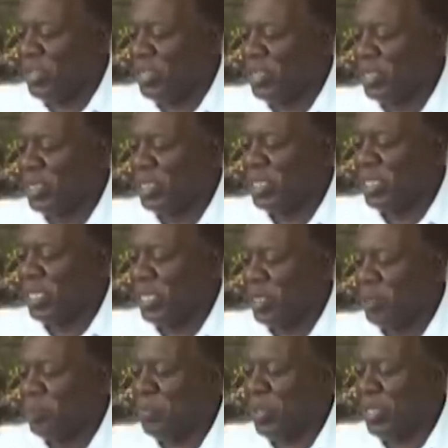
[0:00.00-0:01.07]
Fish,
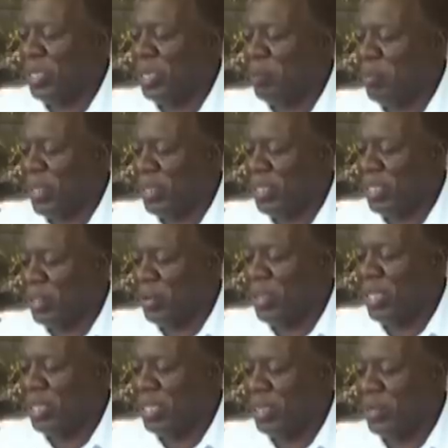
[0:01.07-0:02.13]
he paid a
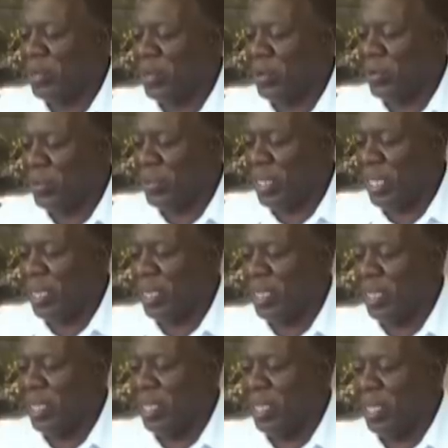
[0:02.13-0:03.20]
particular attention to that.
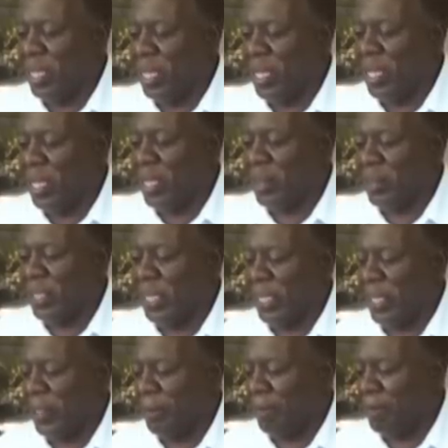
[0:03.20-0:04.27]
Uh,
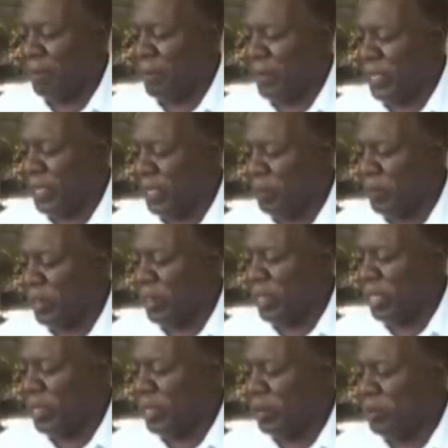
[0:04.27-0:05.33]
they, I think
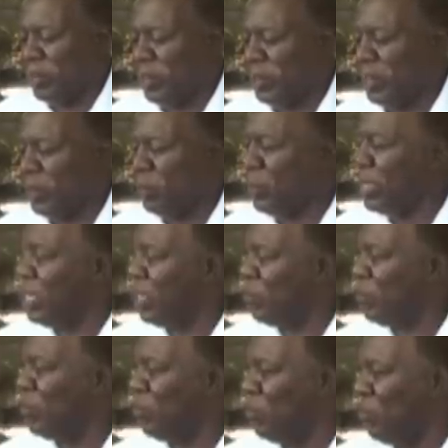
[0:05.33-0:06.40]
I heard Mr.
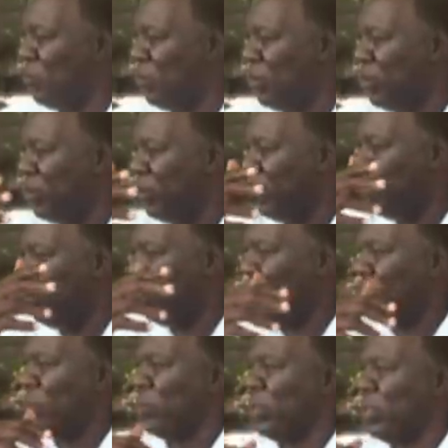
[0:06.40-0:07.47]
Williams from over
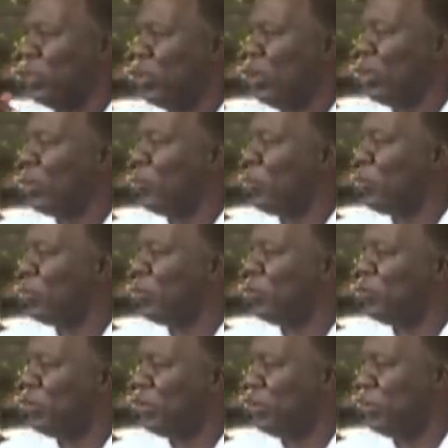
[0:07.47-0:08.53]
Brownhead talk about
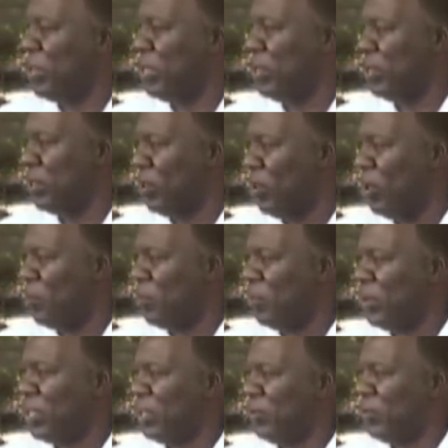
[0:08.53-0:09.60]
the Fishermen
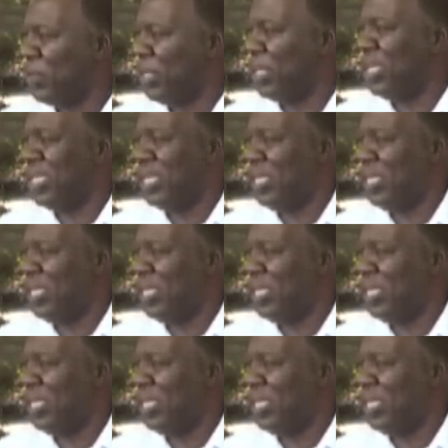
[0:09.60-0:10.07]
Cooperative there.